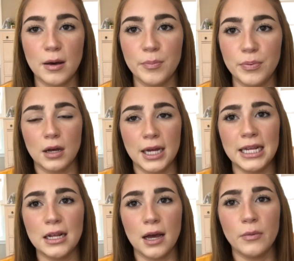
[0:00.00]
up,
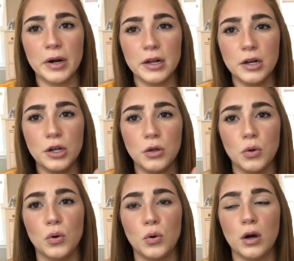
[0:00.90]
I wanted a
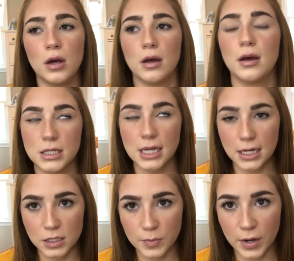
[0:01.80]
new
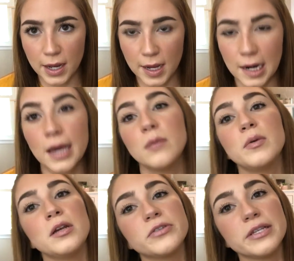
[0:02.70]
setting spray, and I had
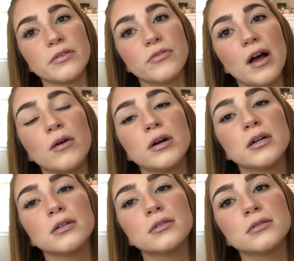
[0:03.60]
been using the
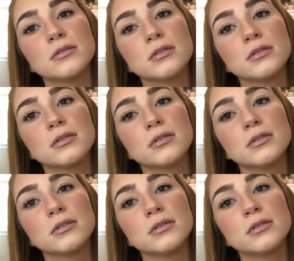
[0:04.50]
Flower